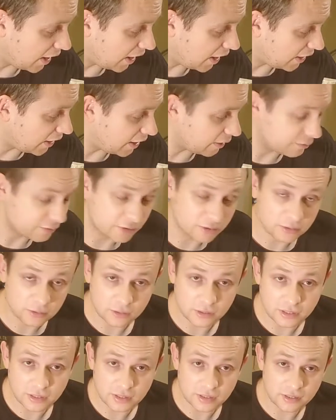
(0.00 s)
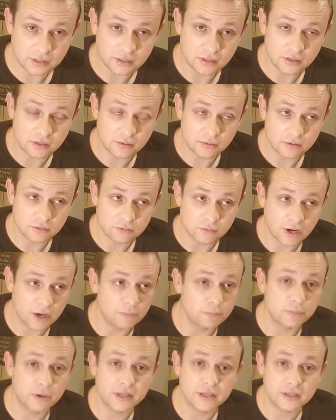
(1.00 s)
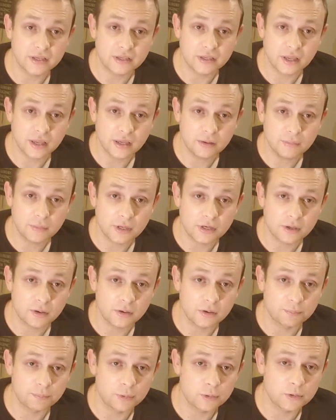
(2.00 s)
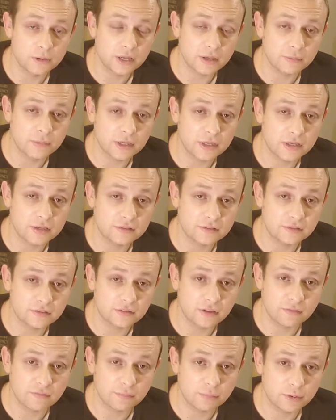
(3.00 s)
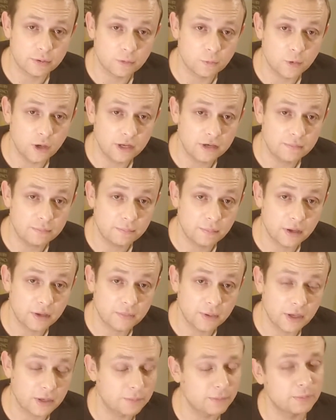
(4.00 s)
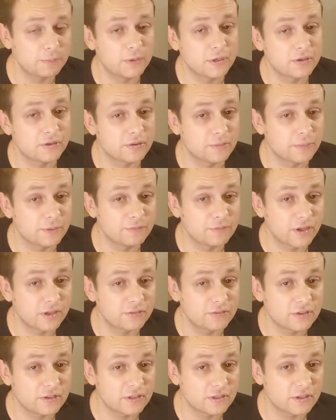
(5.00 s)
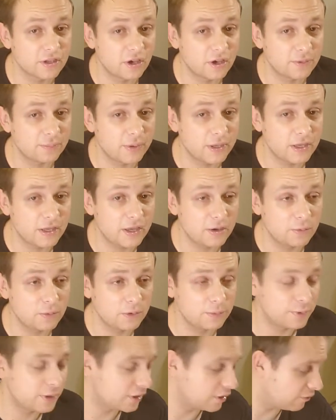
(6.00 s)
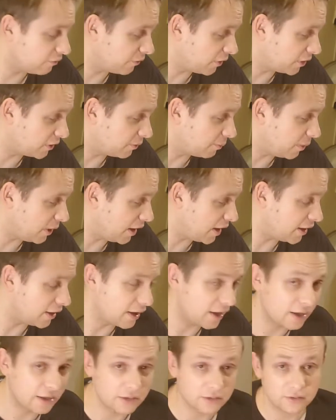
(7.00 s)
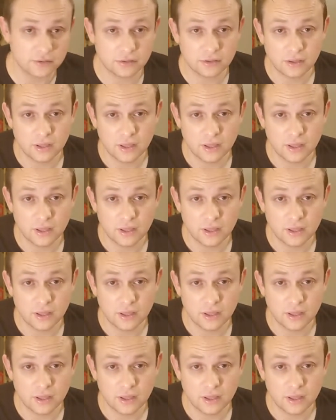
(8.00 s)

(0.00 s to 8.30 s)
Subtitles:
an absolutely groundbreaking game. I know on Board Game Geek it's a 7.1, but I'm hoping because I'm invested in the IP, it will be good fun to play. And